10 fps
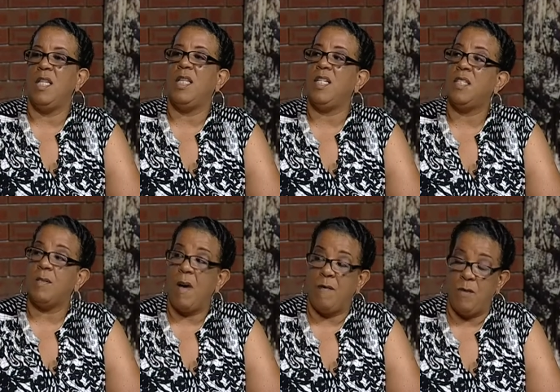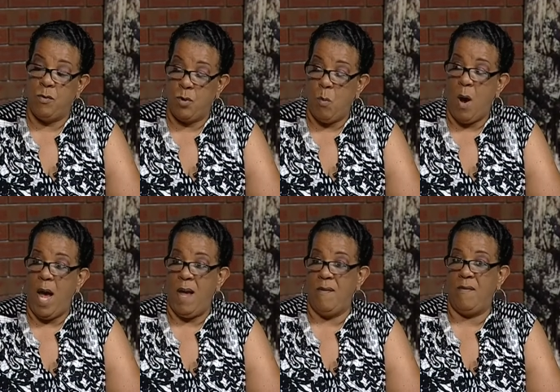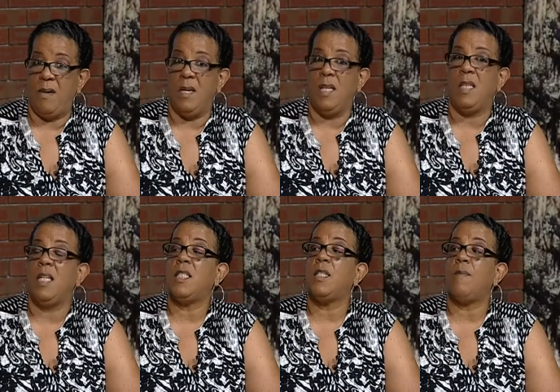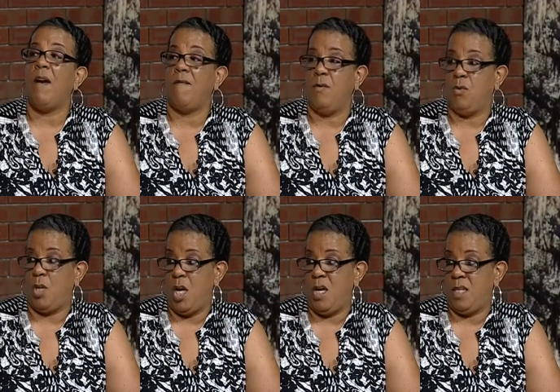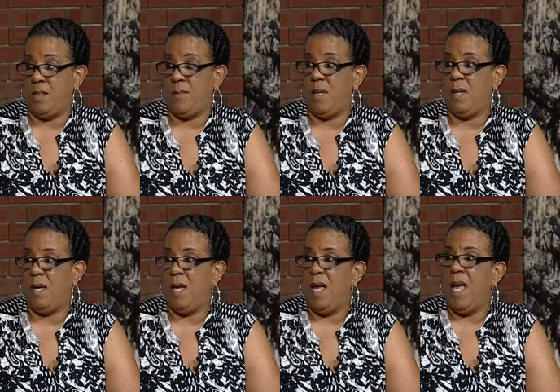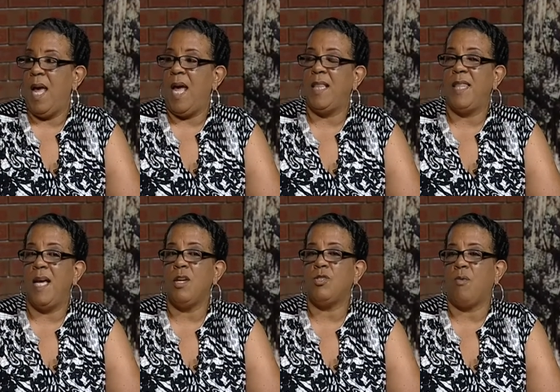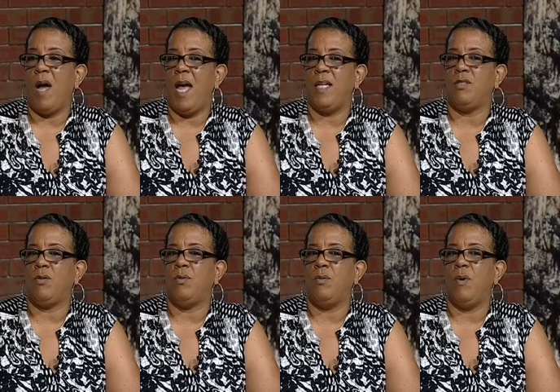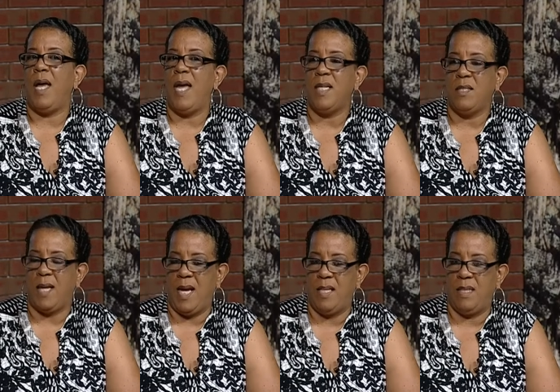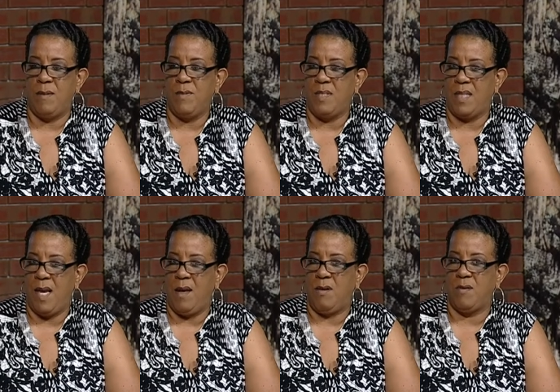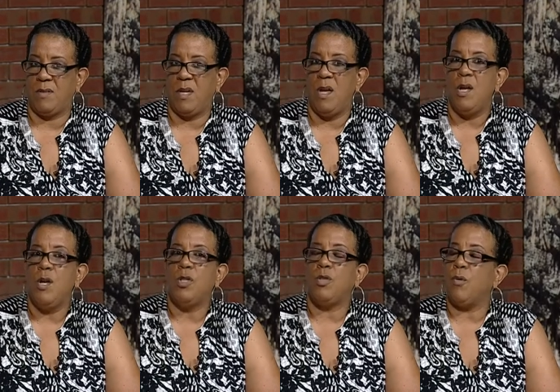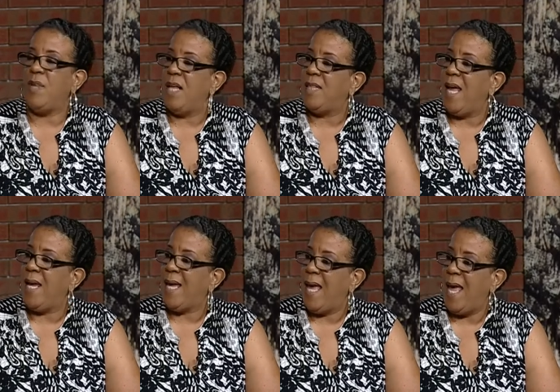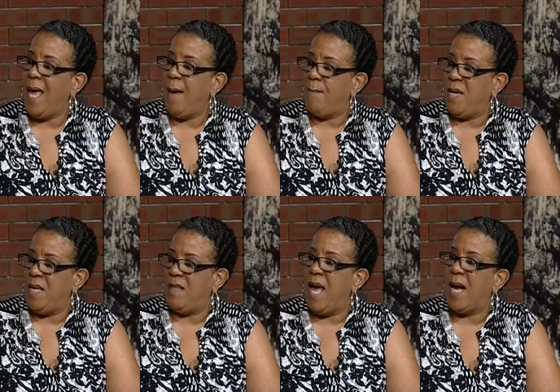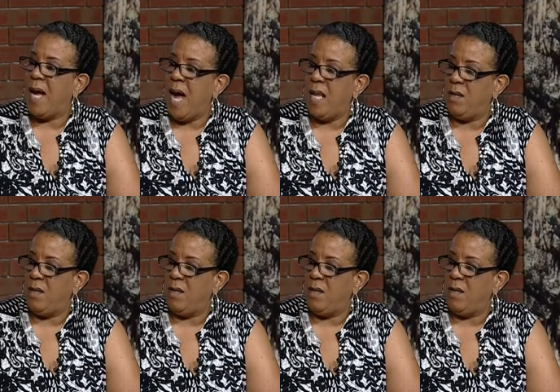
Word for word: this is my future wife, mm -hmm. this is my future husband. Okay. And they're trying to educate themselves so that they can be that godly